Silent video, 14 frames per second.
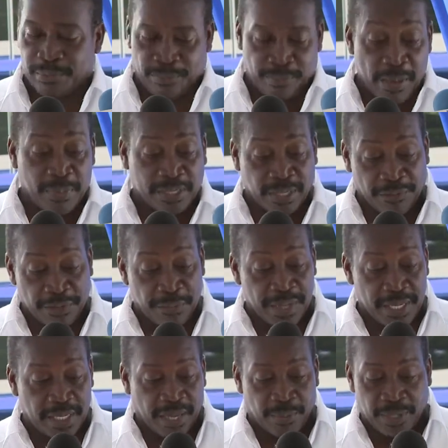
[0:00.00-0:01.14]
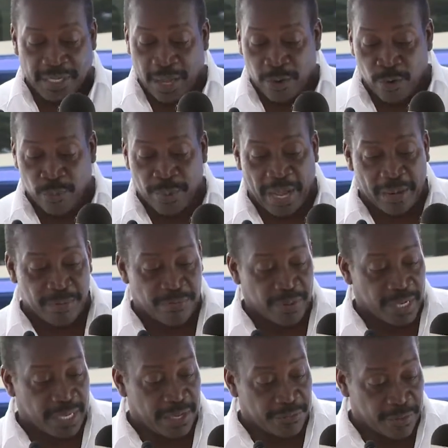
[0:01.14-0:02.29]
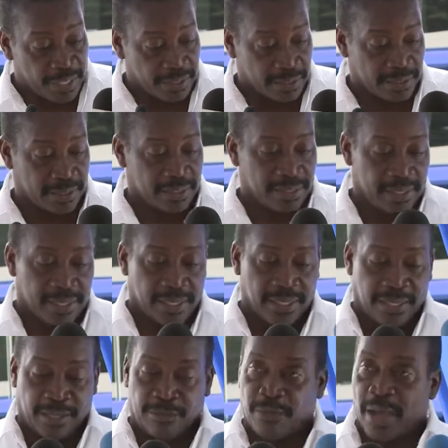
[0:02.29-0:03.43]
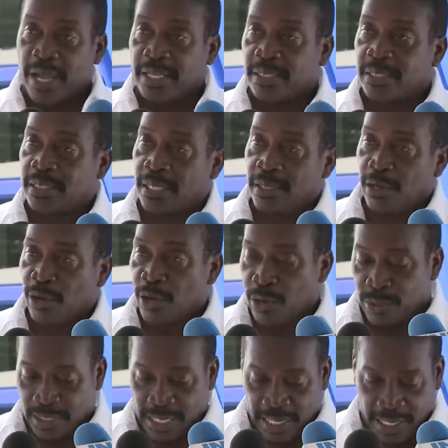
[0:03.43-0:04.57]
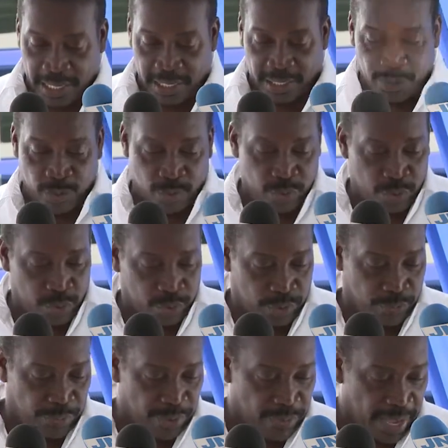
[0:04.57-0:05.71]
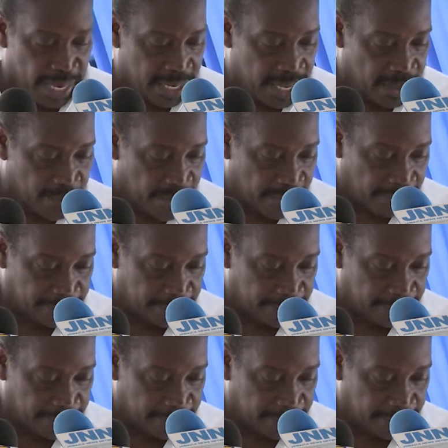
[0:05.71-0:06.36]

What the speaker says: members of the media, but I hope I'll be forgiven if I single out a lady who used to be my neighbor